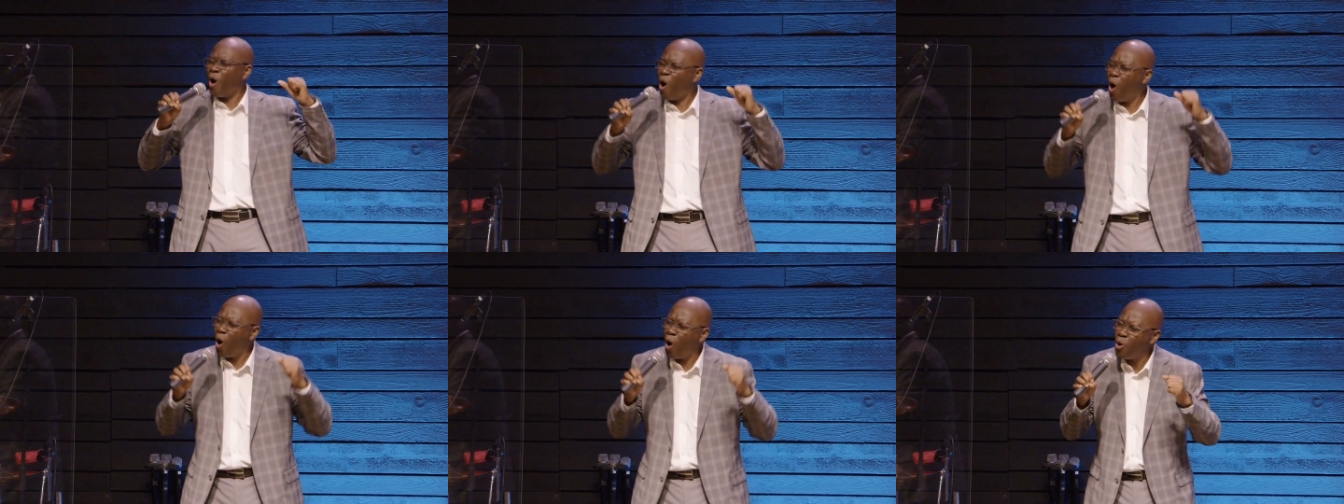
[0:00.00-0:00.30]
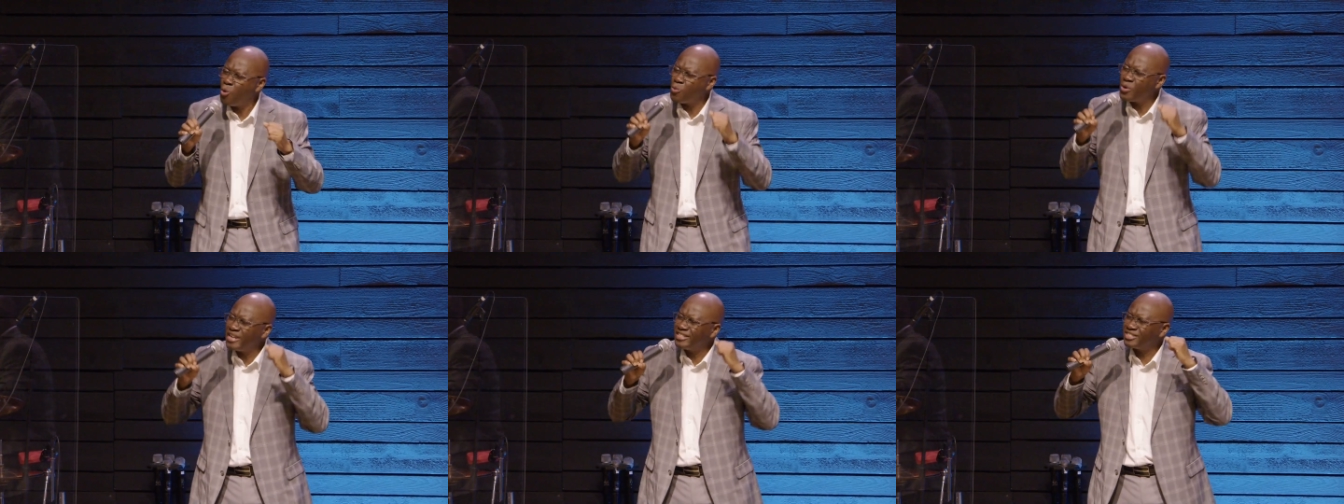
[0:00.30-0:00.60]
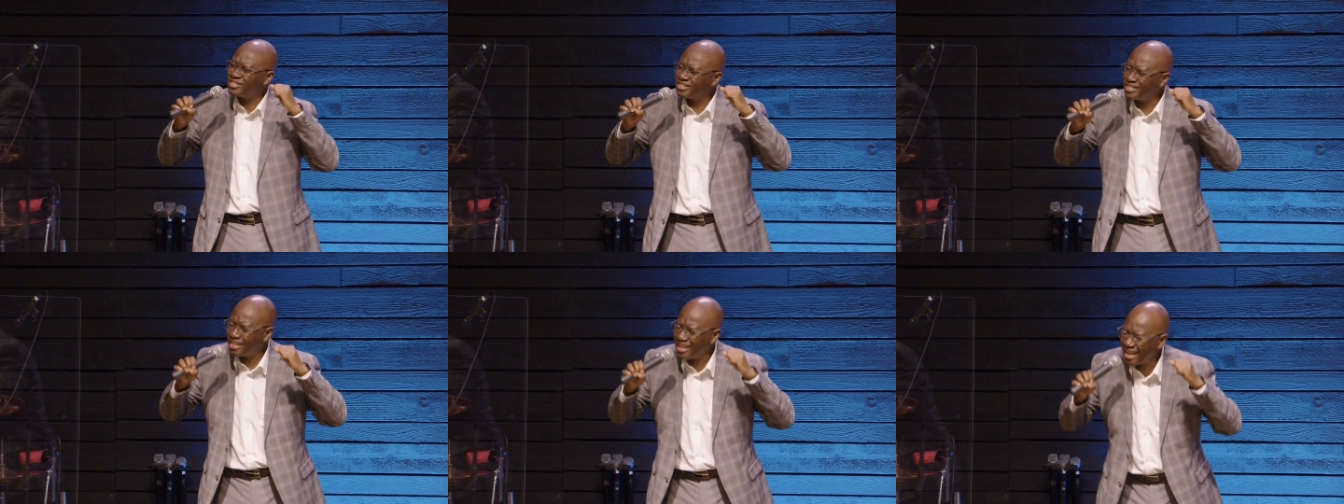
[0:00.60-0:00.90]

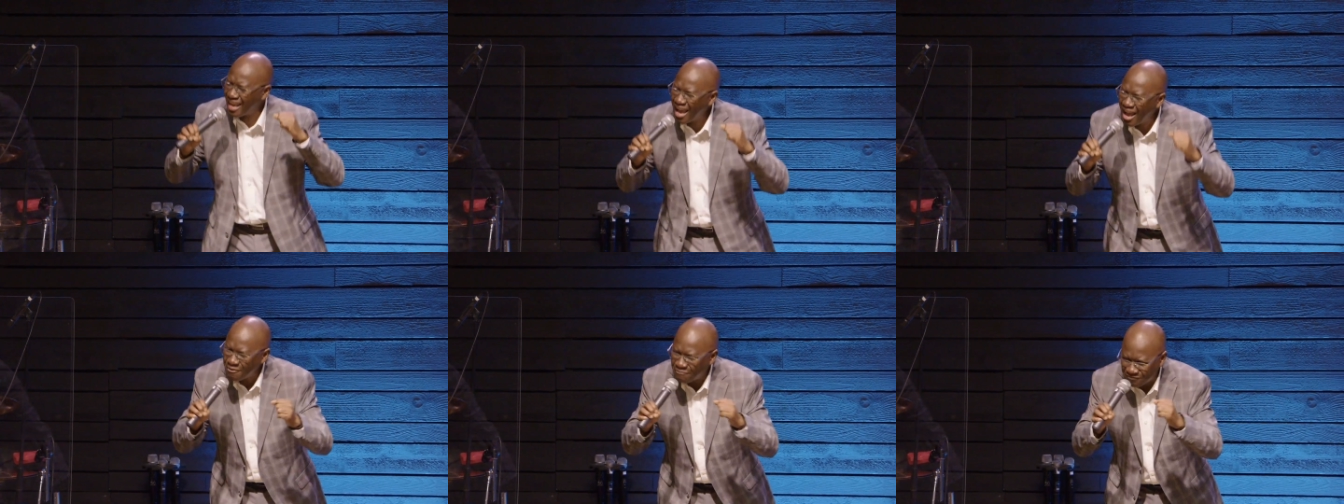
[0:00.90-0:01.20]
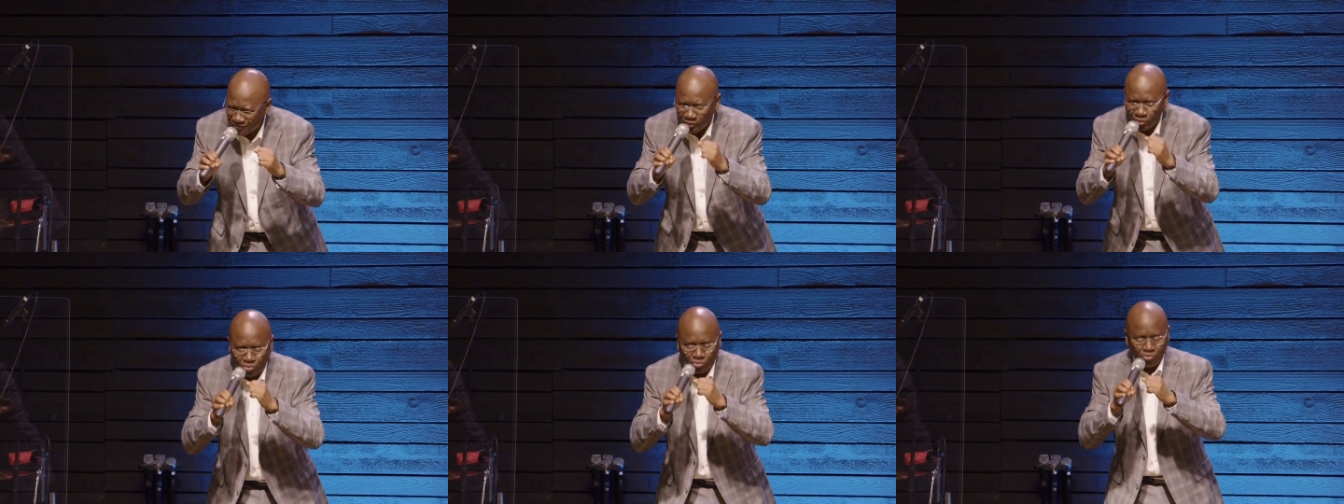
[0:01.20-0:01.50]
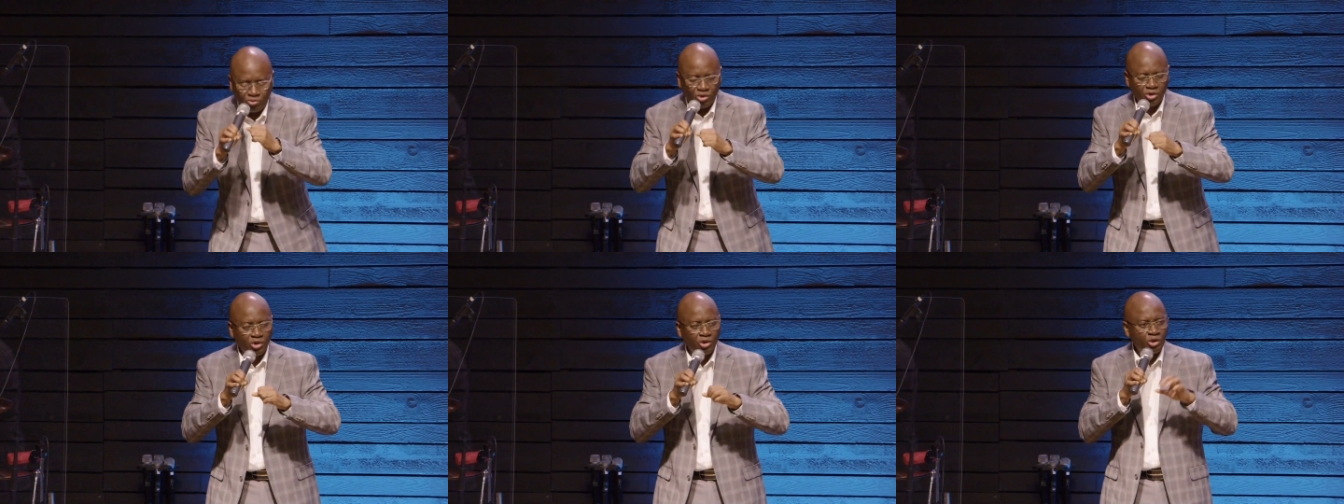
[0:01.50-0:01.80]
always
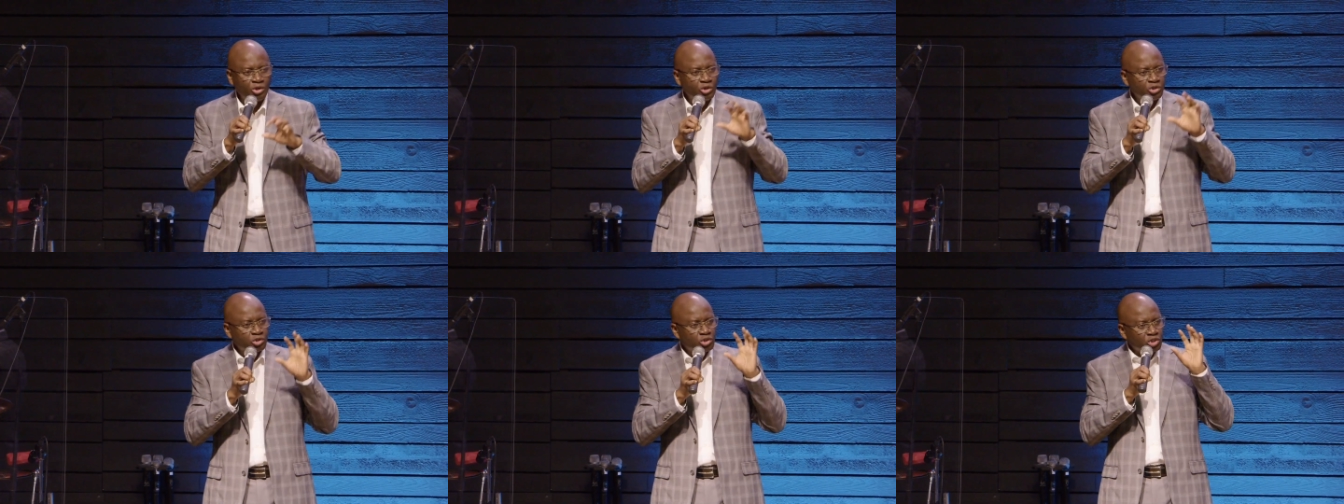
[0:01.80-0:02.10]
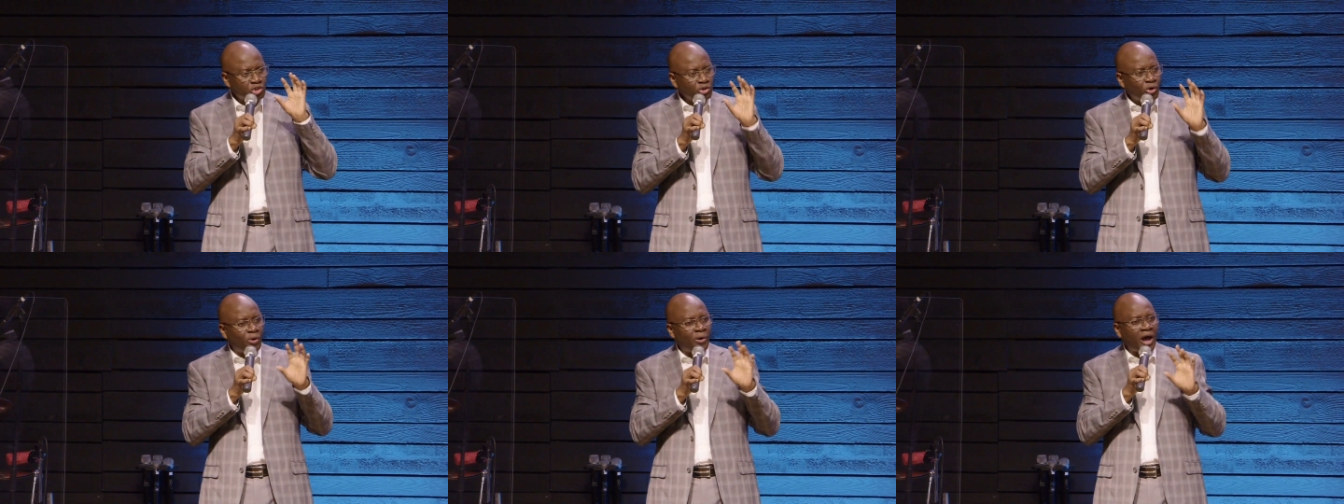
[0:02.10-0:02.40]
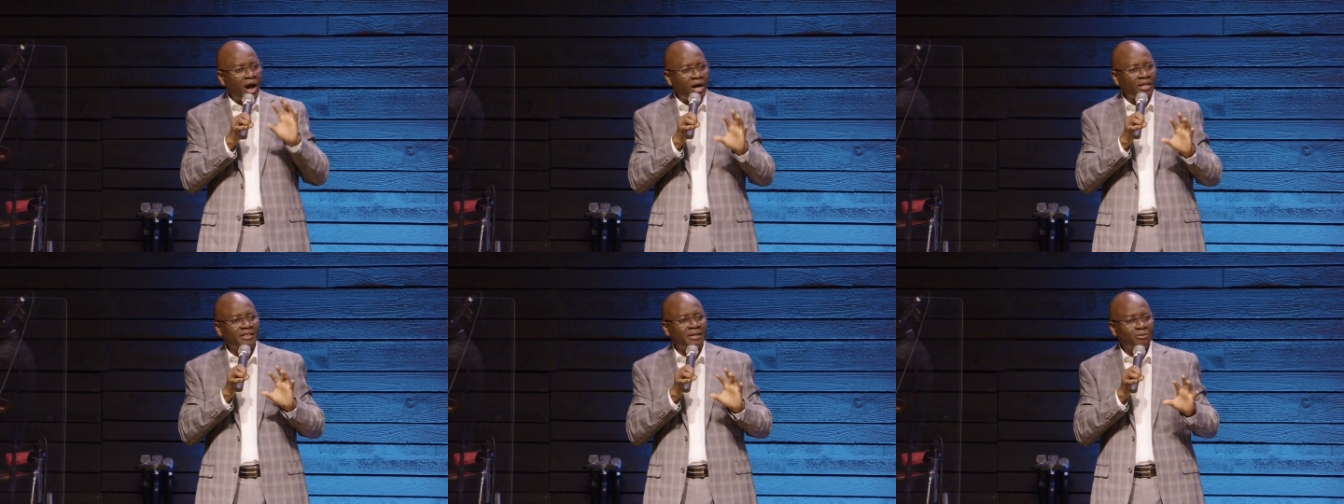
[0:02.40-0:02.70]
careful to show
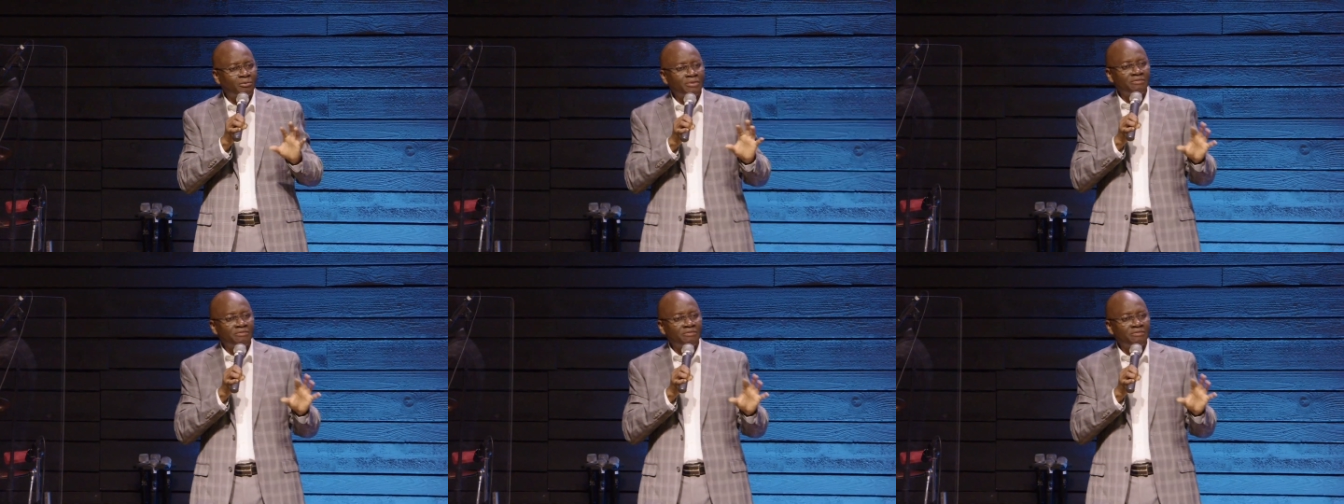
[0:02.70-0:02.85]
how the